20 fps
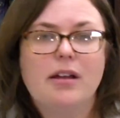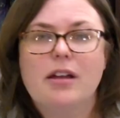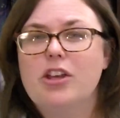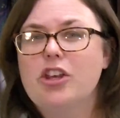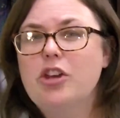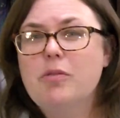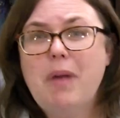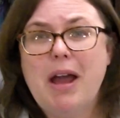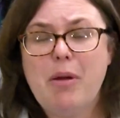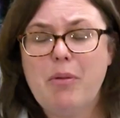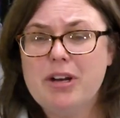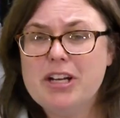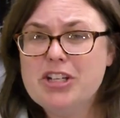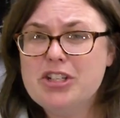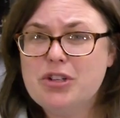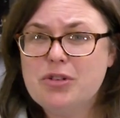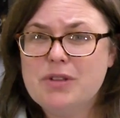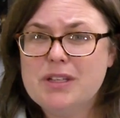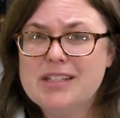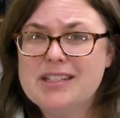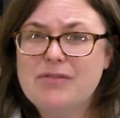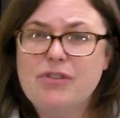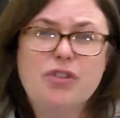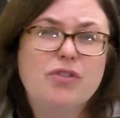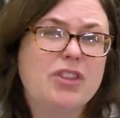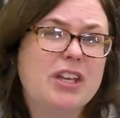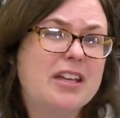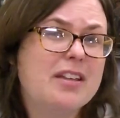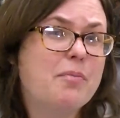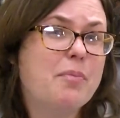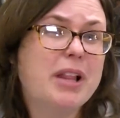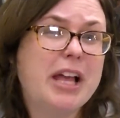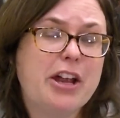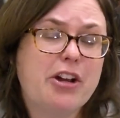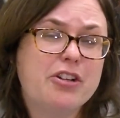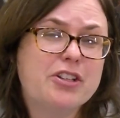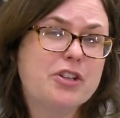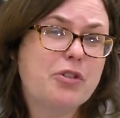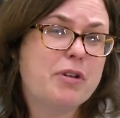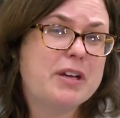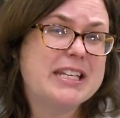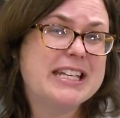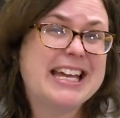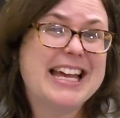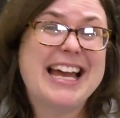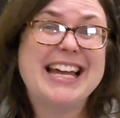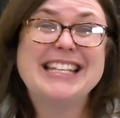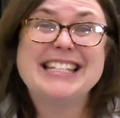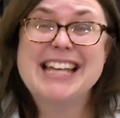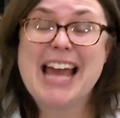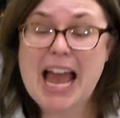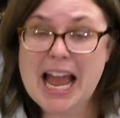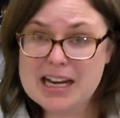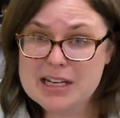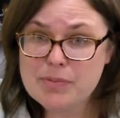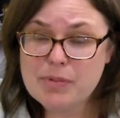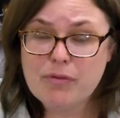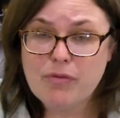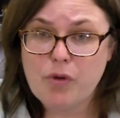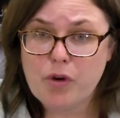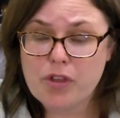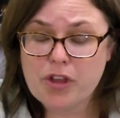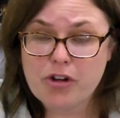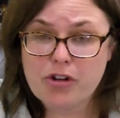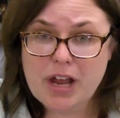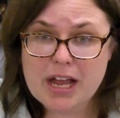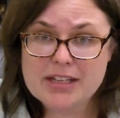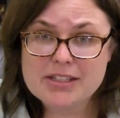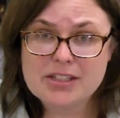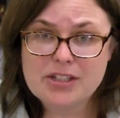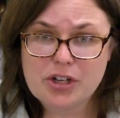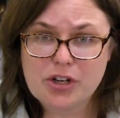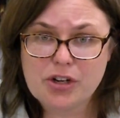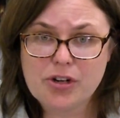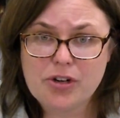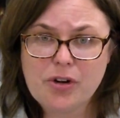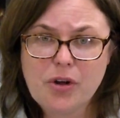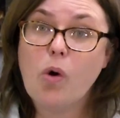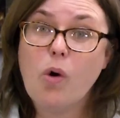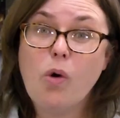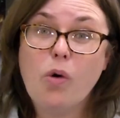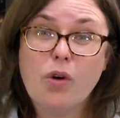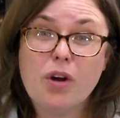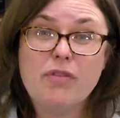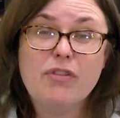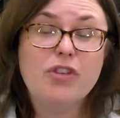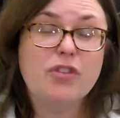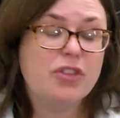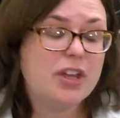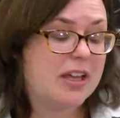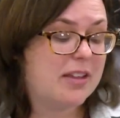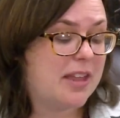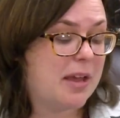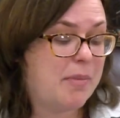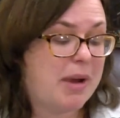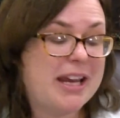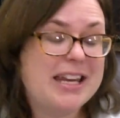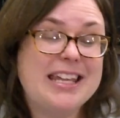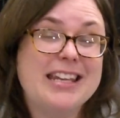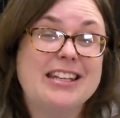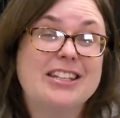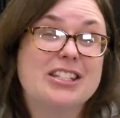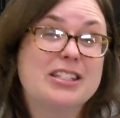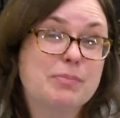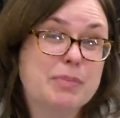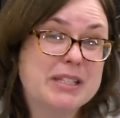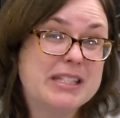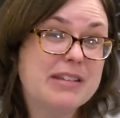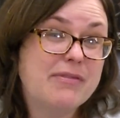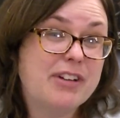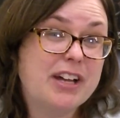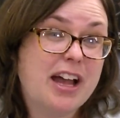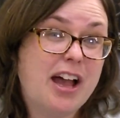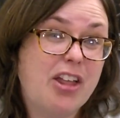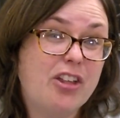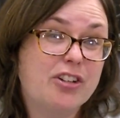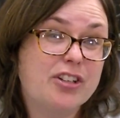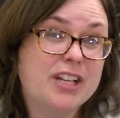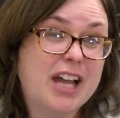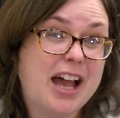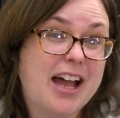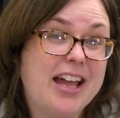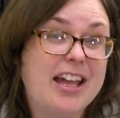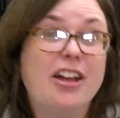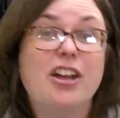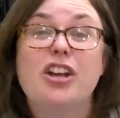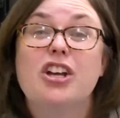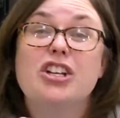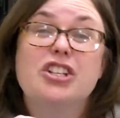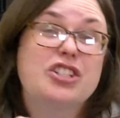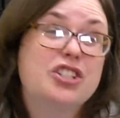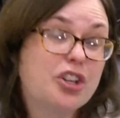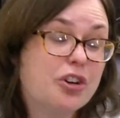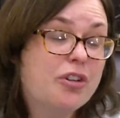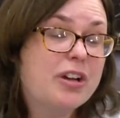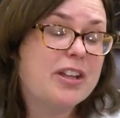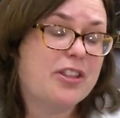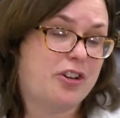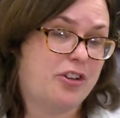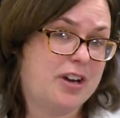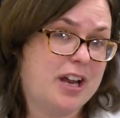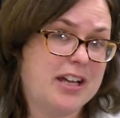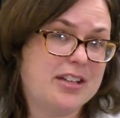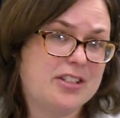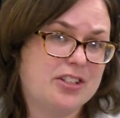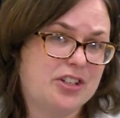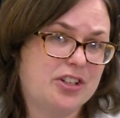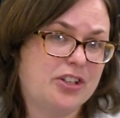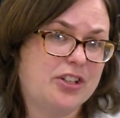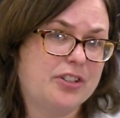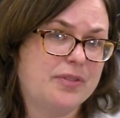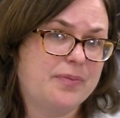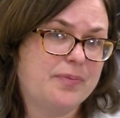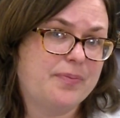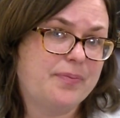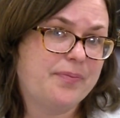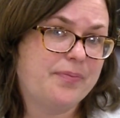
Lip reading: You might want to do this if you think the player is going to get attacked before their next turn, or if you think they might need a specific colored die during their next turn.